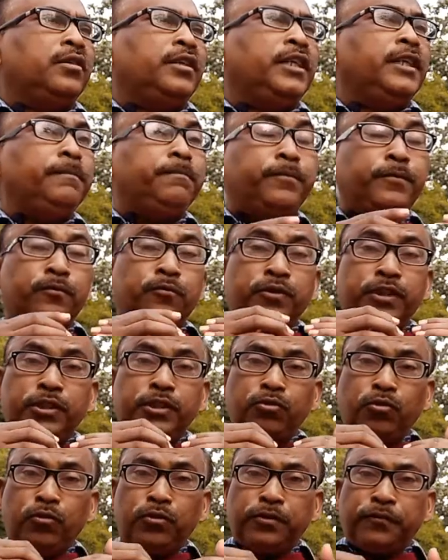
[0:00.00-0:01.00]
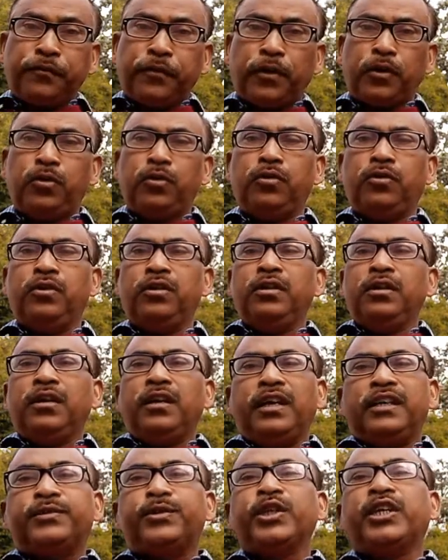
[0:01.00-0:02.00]
if we don't follow
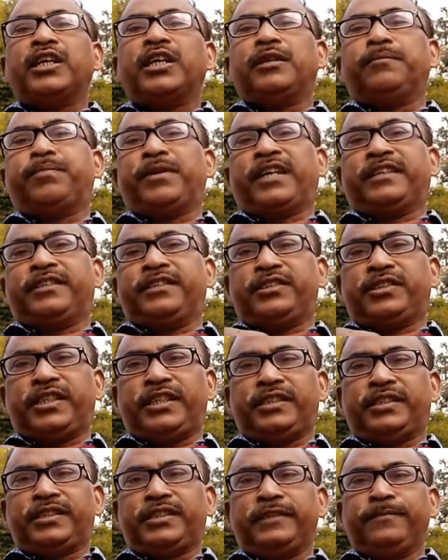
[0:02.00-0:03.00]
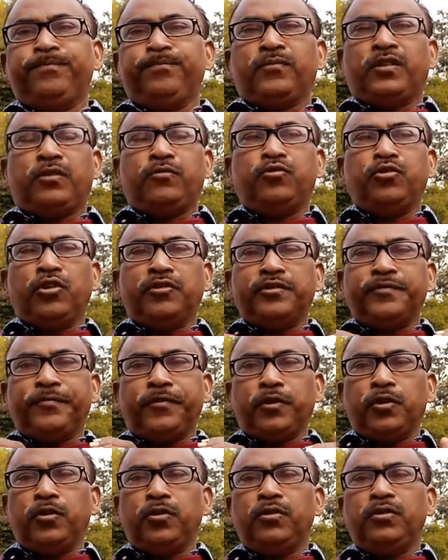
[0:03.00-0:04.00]
ethical practices, we don't
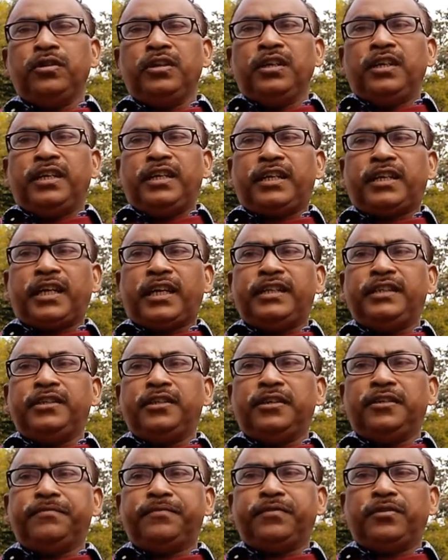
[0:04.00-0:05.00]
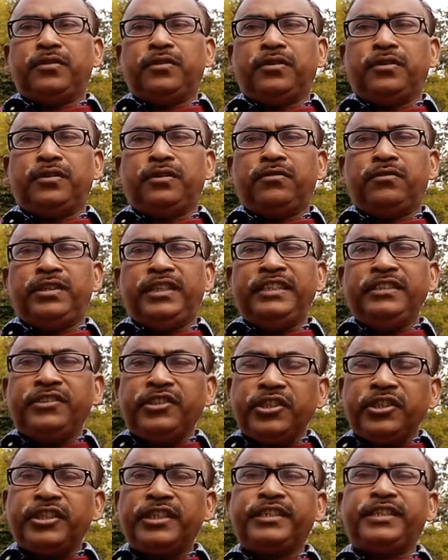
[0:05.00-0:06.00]
follow a kind of
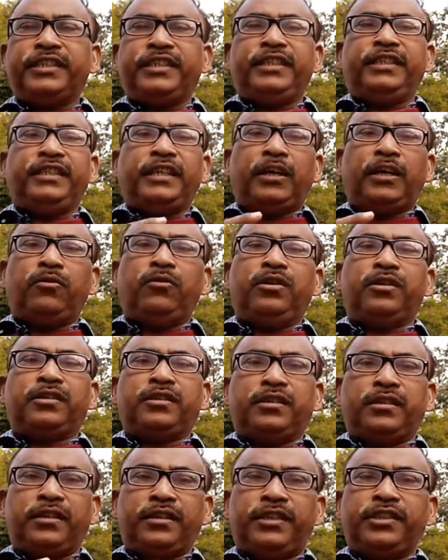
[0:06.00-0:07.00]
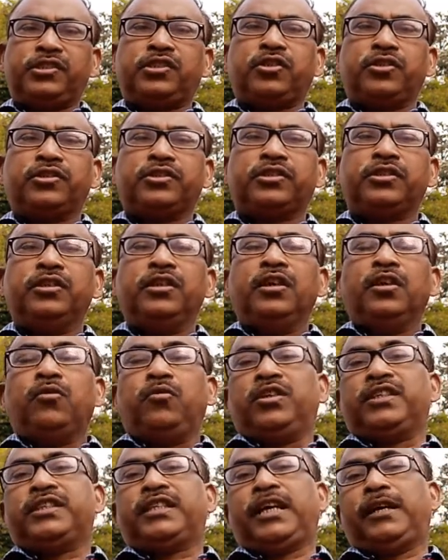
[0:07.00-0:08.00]
integrity in our research,
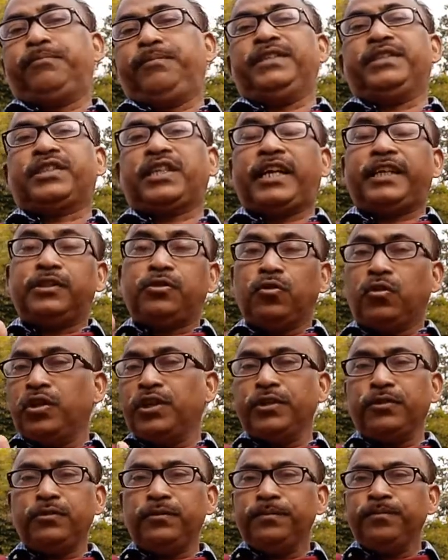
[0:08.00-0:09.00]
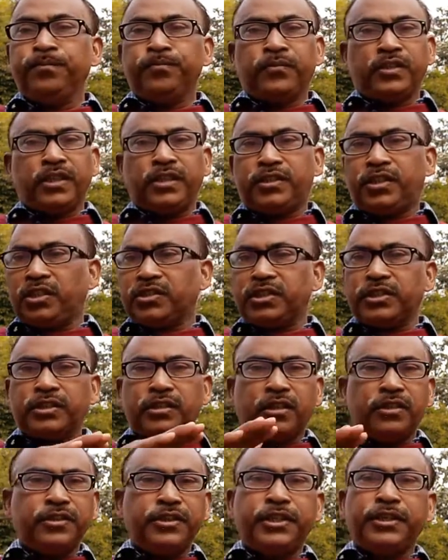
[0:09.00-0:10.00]
what happens? I told you, it
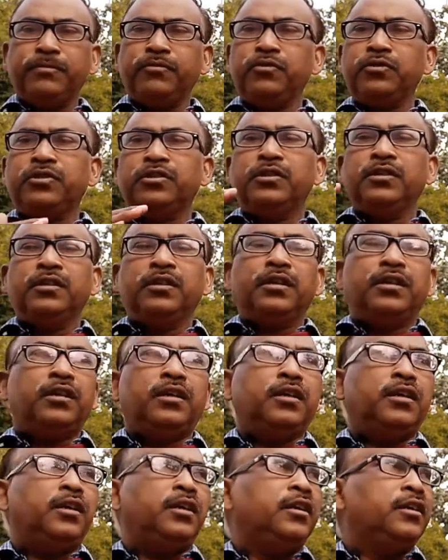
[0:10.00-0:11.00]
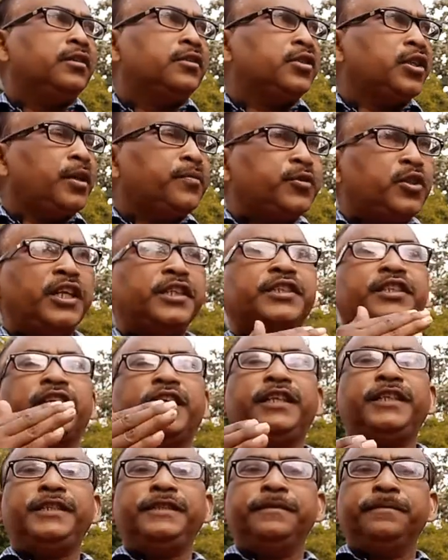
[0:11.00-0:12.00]
doesn't contribute
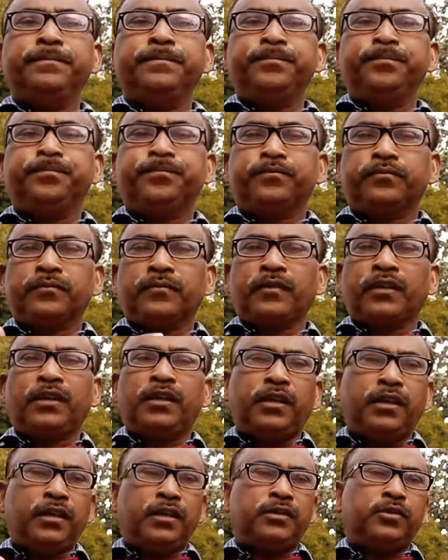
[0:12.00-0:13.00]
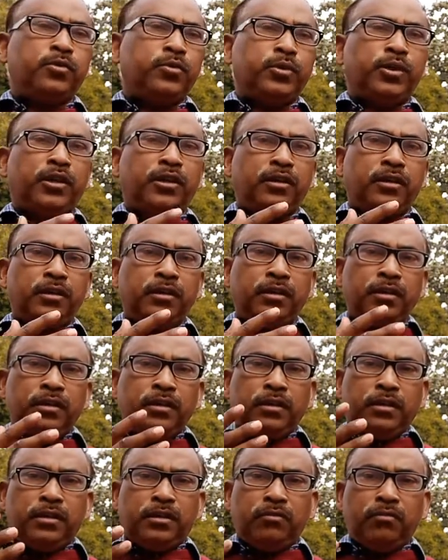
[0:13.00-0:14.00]
substantially to the
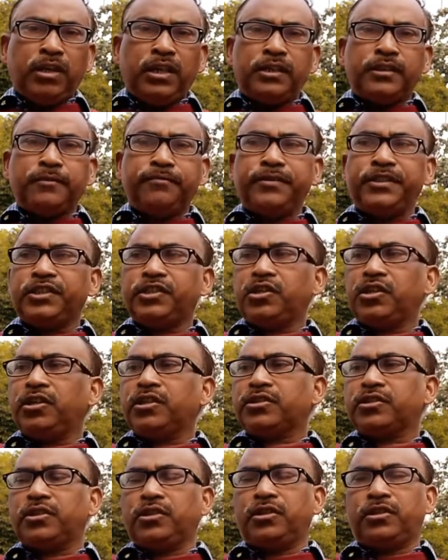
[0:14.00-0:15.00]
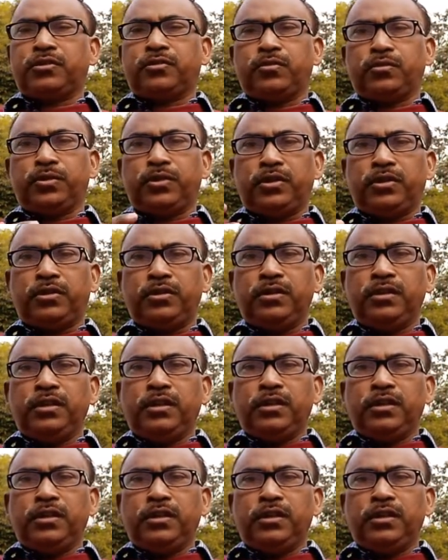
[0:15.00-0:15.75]
world of research or to the